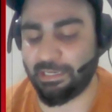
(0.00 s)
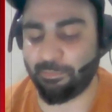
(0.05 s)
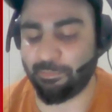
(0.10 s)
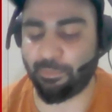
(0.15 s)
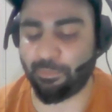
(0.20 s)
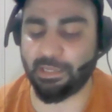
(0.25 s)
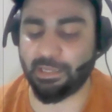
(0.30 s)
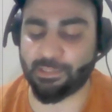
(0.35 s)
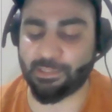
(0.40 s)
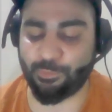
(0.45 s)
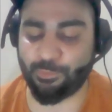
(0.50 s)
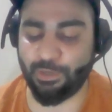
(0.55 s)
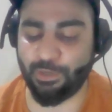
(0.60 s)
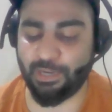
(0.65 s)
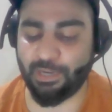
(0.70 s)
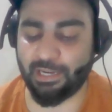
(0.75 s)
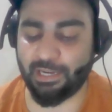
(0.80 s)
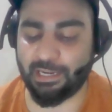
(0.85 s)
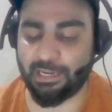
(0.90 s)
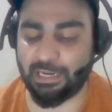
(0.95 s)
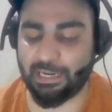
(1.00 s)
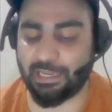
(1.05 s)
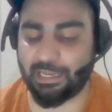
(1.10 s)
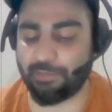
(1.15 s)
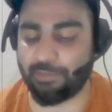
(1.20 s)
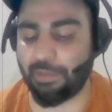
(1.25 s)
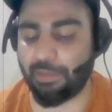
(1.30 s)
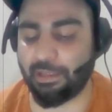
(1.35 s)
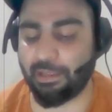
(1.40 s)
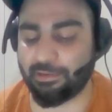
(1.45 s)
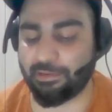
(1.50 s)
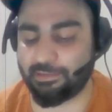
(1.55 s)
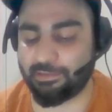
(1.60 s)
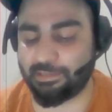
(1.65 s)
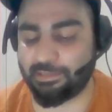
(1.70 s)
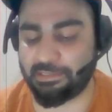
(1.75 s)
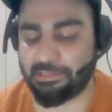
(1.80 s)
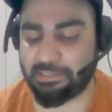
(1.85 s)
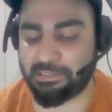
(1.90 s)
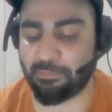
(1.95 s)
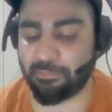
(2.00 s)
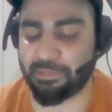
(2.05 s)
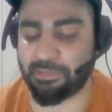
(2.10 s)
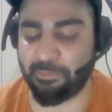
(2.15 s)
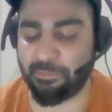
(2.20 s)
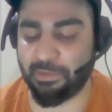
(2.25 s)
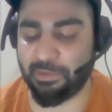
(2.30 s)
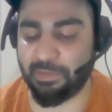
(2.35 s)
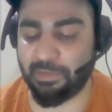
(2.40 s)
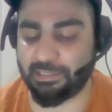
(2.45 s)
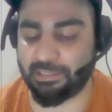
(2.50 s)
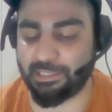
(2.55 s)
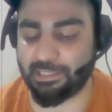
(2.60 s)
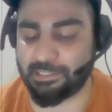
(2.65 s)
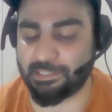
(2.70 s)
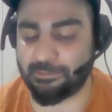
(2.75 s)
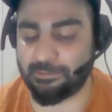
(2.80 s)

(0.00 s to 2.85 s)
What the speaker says: plus we'll write it like by some symbol like this.